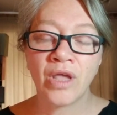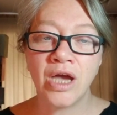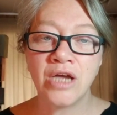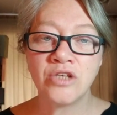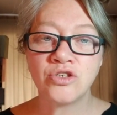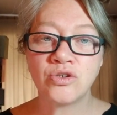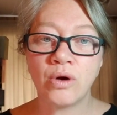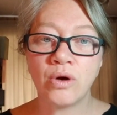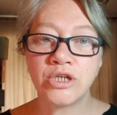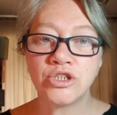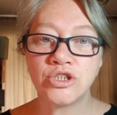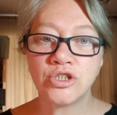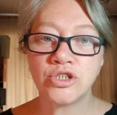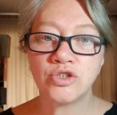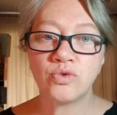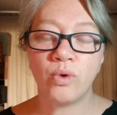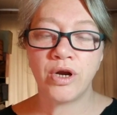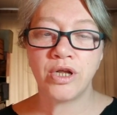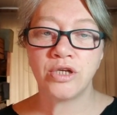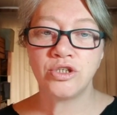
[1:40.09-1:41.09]
And so I
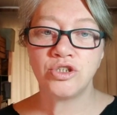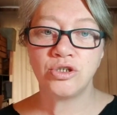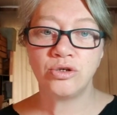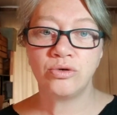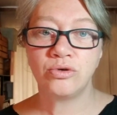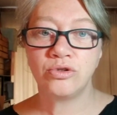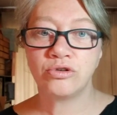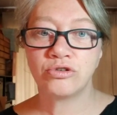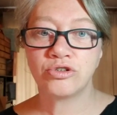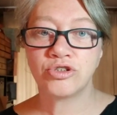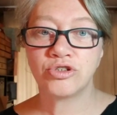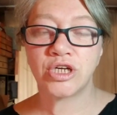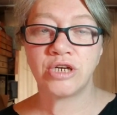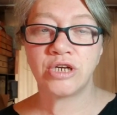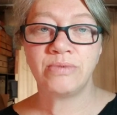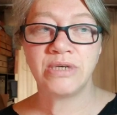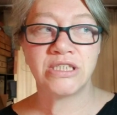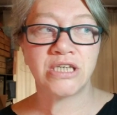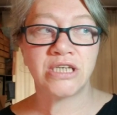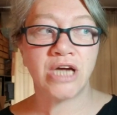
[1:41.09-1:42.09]
just wanted you, there's going
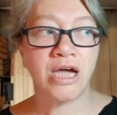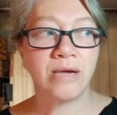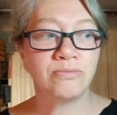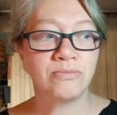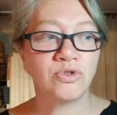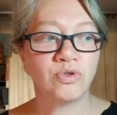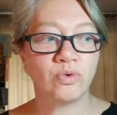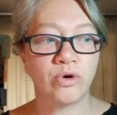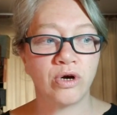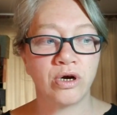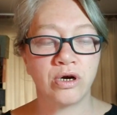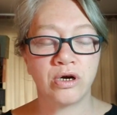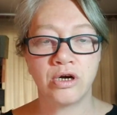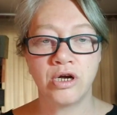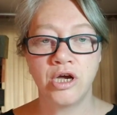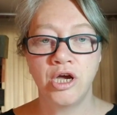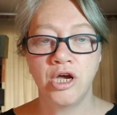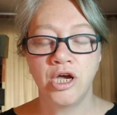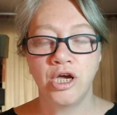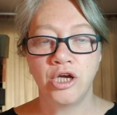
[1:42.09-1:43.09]
to be times where
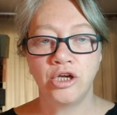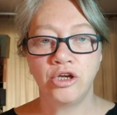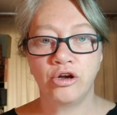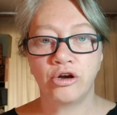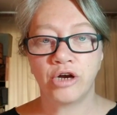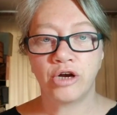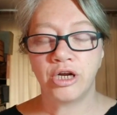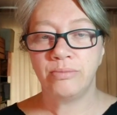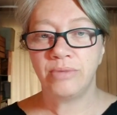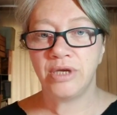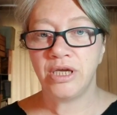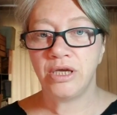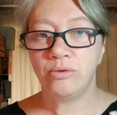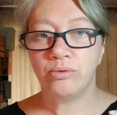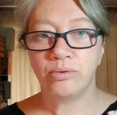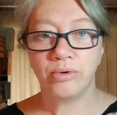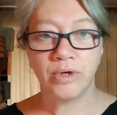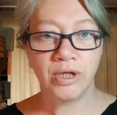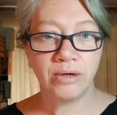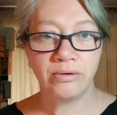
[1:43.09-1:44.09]
you're going to be
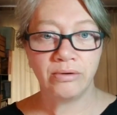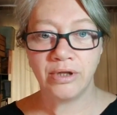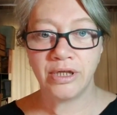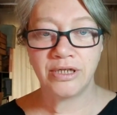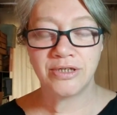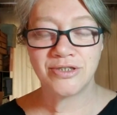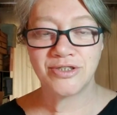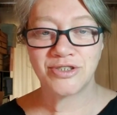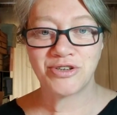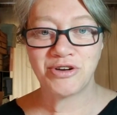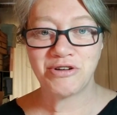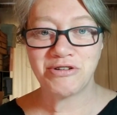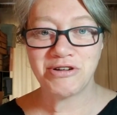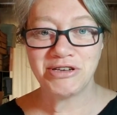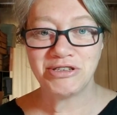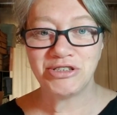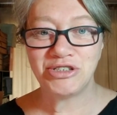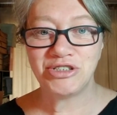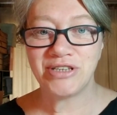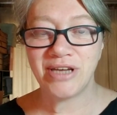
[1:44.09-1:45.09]
really, really
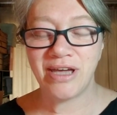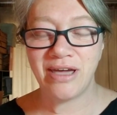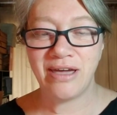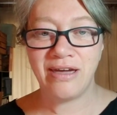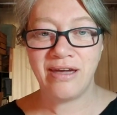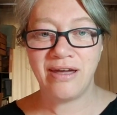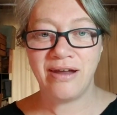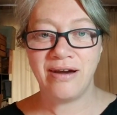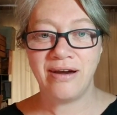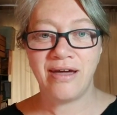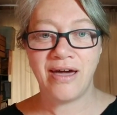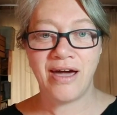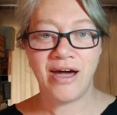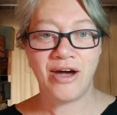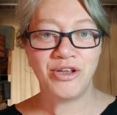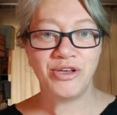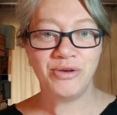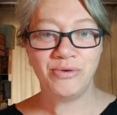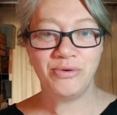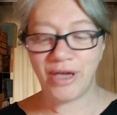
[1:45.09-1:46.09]
discouraged. And
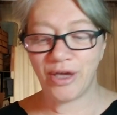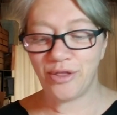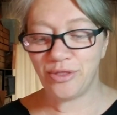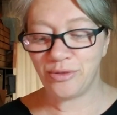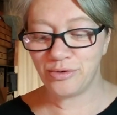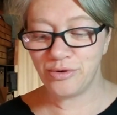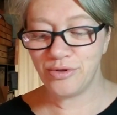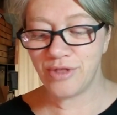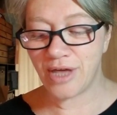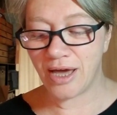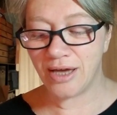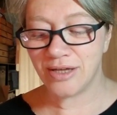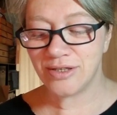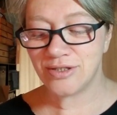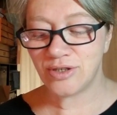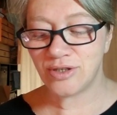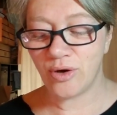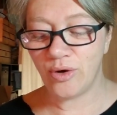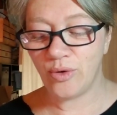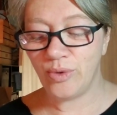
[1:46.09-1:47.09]
how do you get through that?
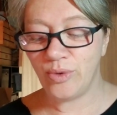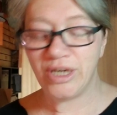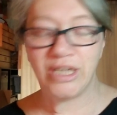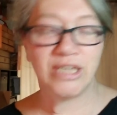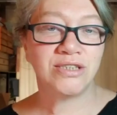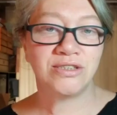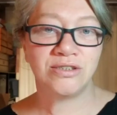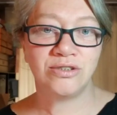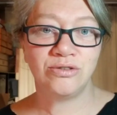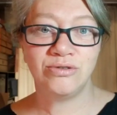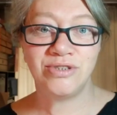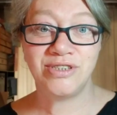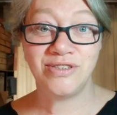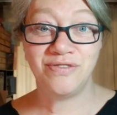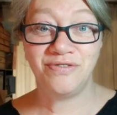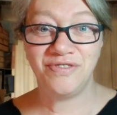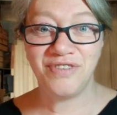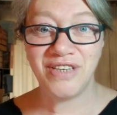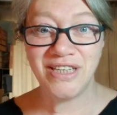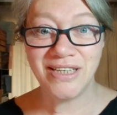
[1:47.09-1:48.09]
So we need to
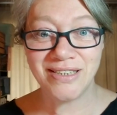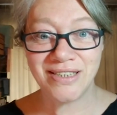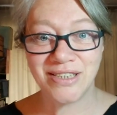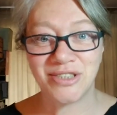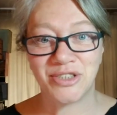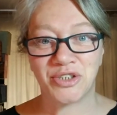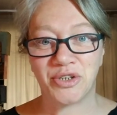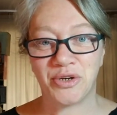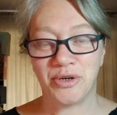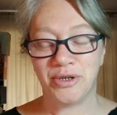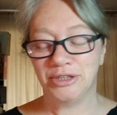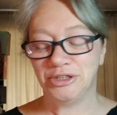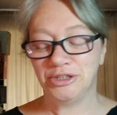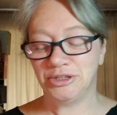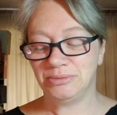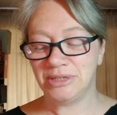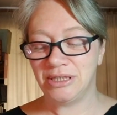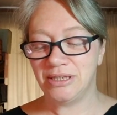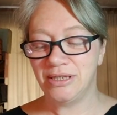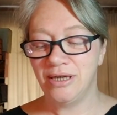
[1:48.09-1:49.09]
defeat
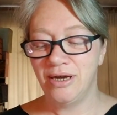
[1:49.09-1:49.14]
discouragement.